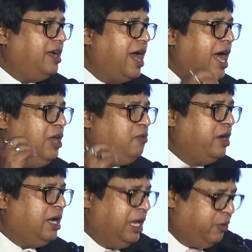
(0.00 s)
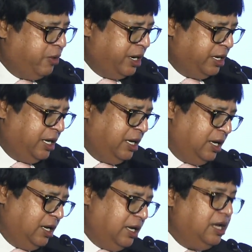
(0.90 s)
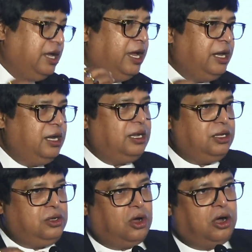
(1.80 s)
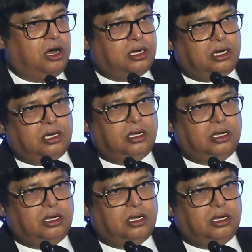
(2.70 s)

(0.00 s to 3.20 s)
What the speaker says: adequate liquidity in your